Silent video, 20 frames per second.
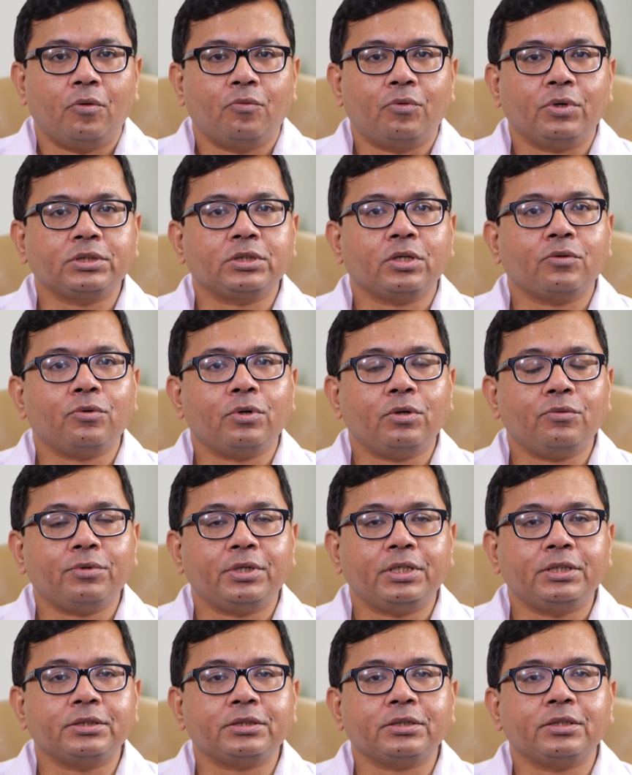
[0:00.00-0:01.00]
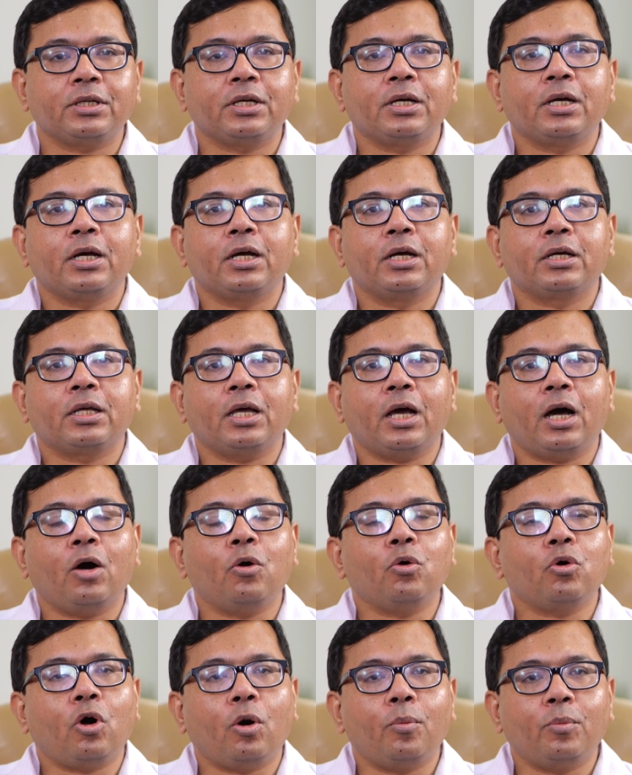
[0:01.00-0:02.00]
First of all, friends,
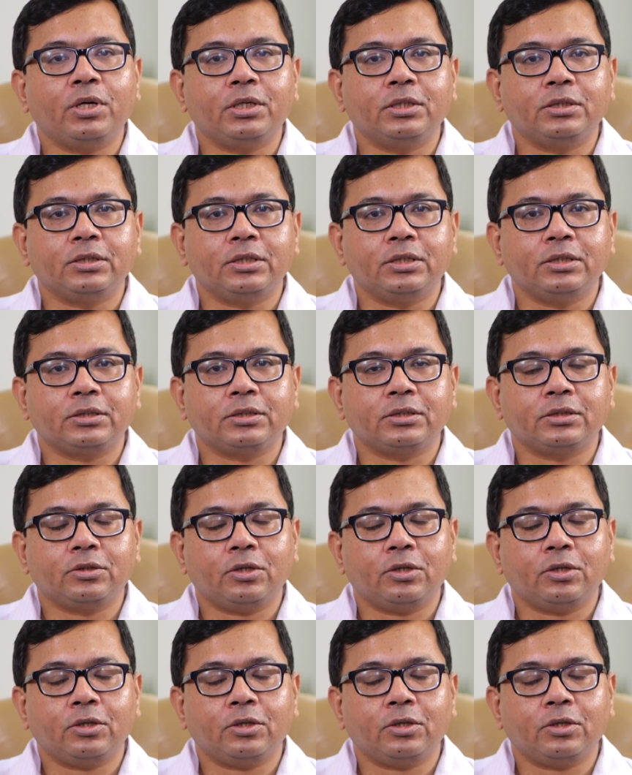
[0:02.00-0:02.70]
how common is this?